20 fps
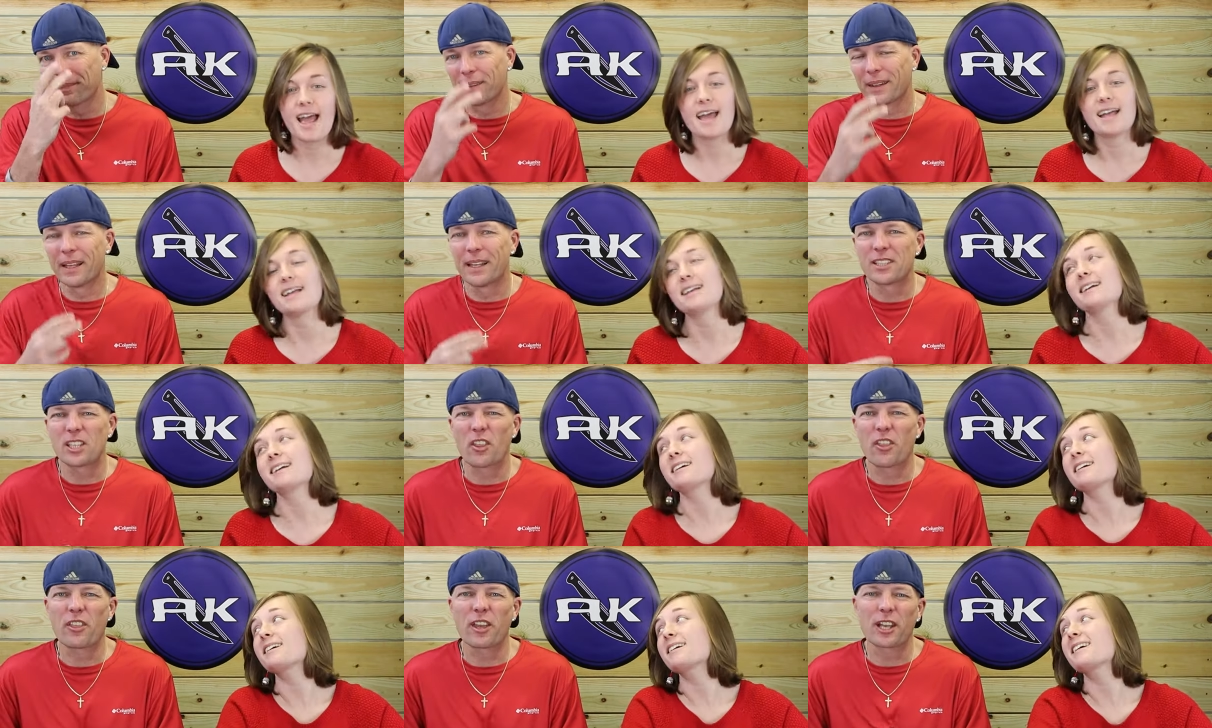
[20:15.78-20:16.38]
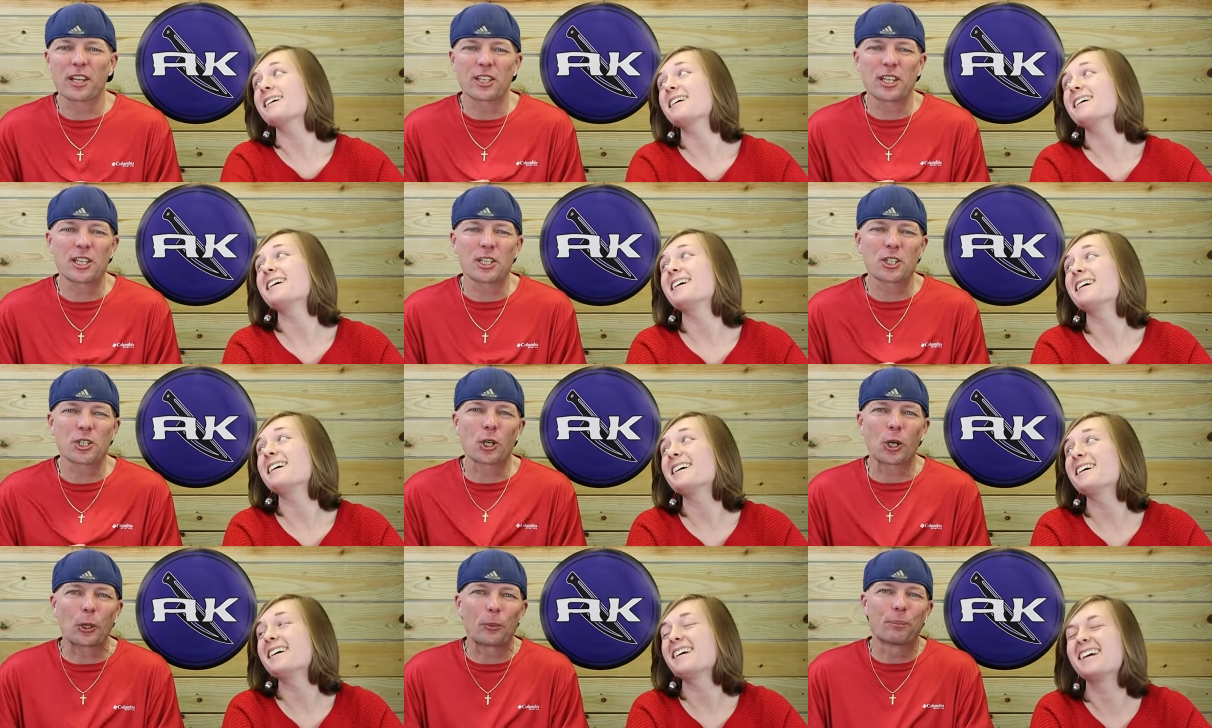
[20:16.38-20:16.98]
Speaker 1: It's a thick
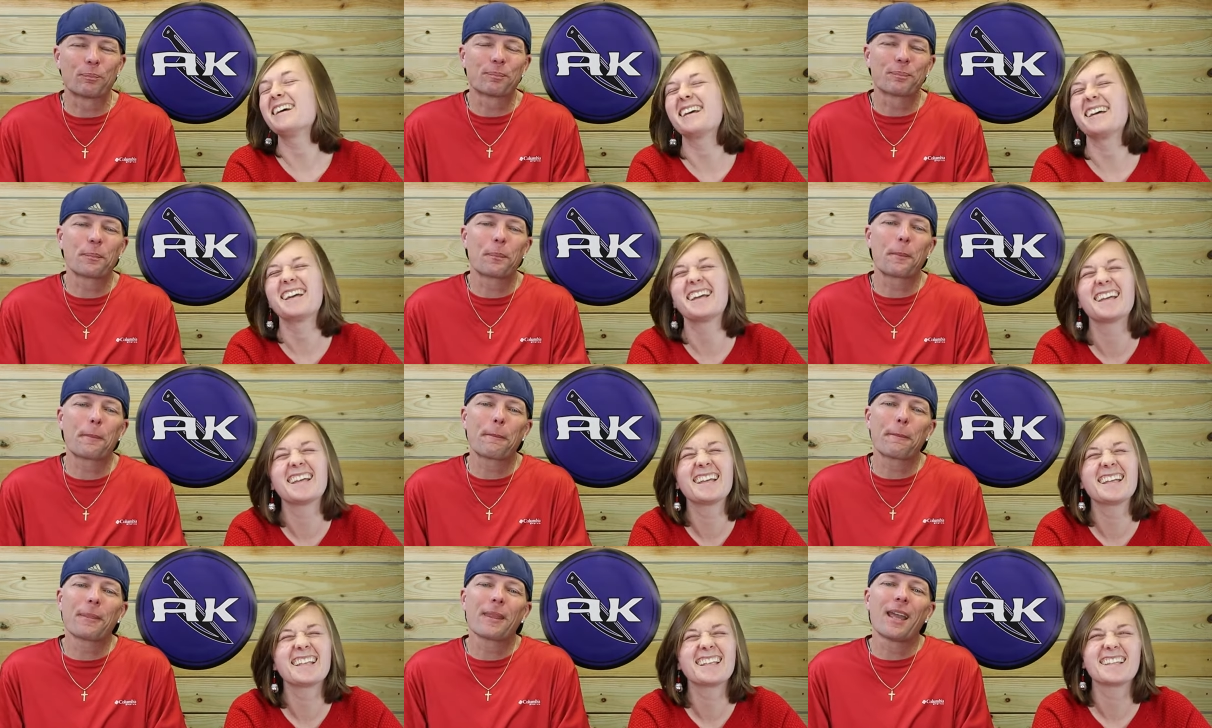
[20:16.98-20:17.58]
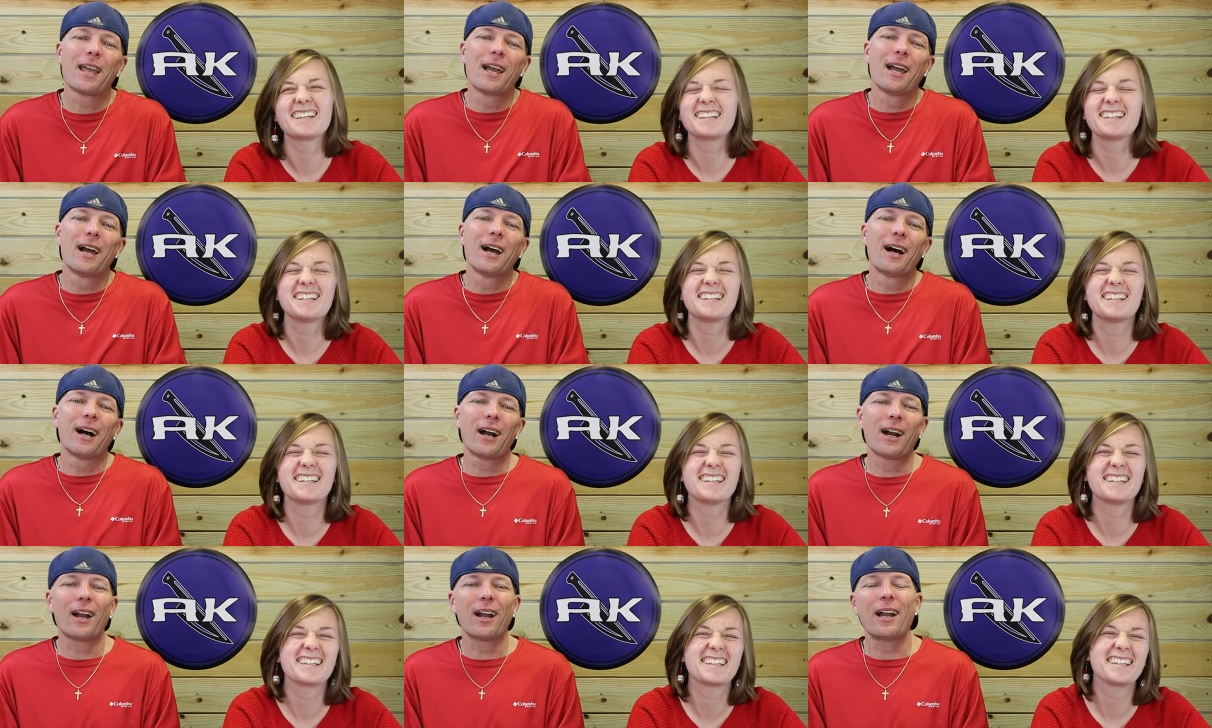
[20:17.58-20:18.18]
t-shirt.
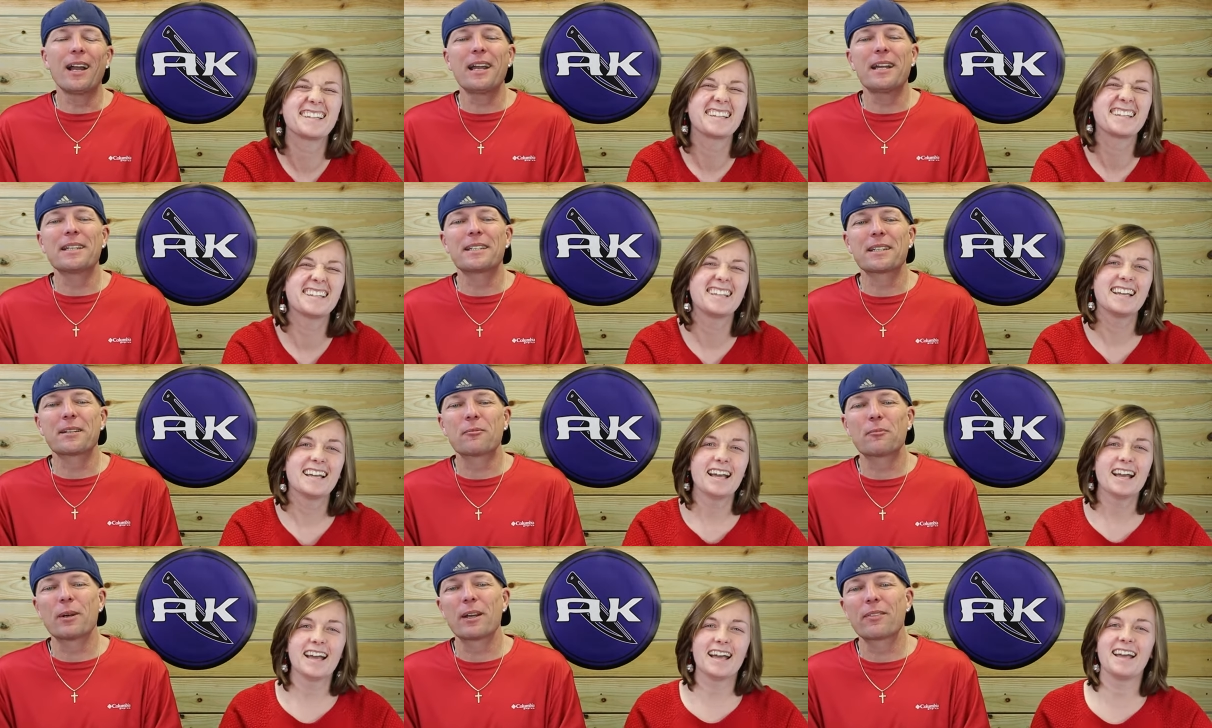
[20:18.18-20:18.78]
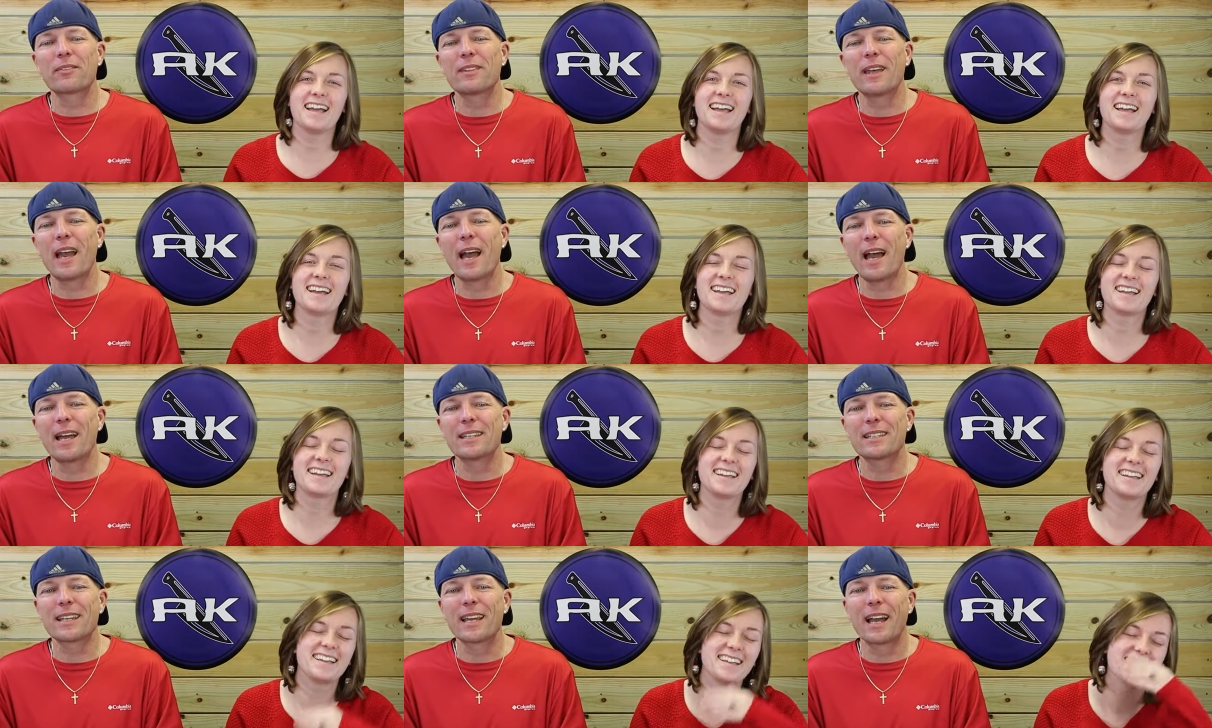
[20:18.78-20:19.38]
All right, with
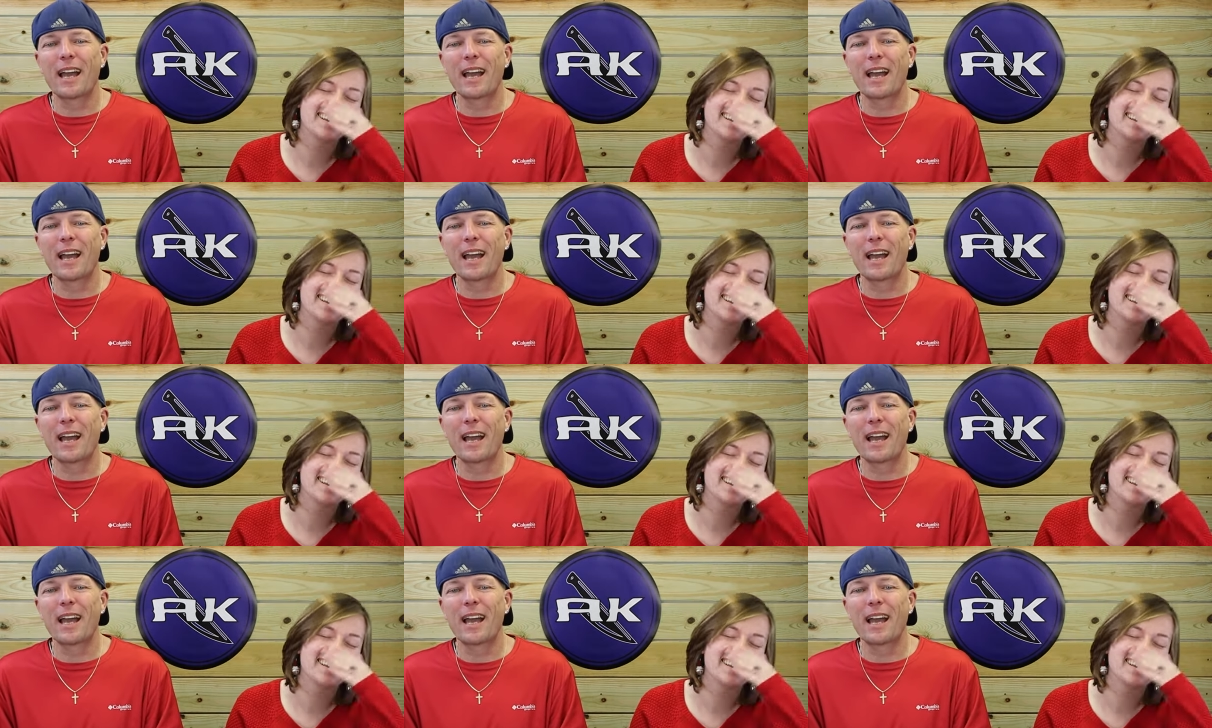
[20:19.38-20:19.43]
that,